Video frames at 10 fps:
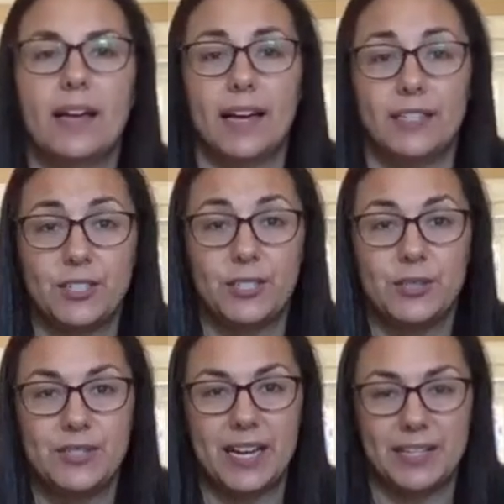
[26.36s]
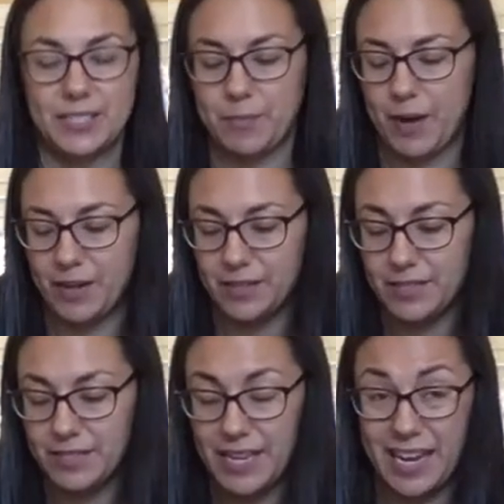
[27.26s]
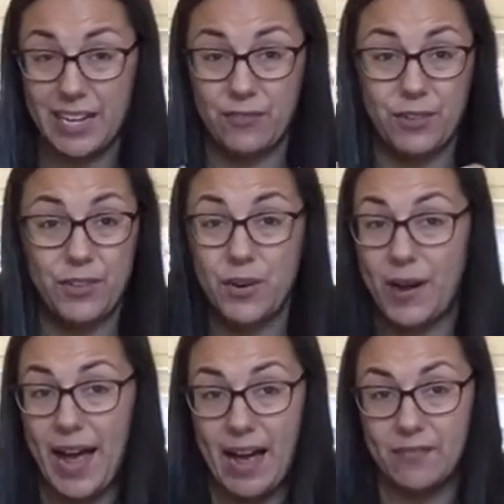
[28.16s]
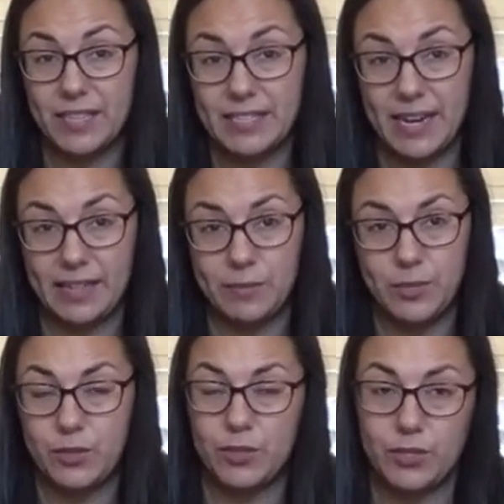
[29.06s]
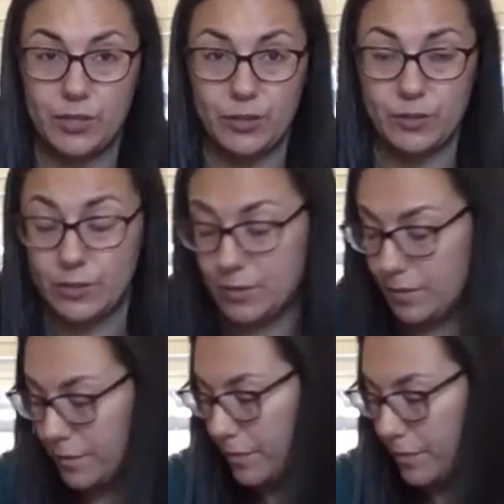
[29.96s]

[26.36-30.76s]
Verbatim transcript: and two tennis balls. And if you don't have these items, you can use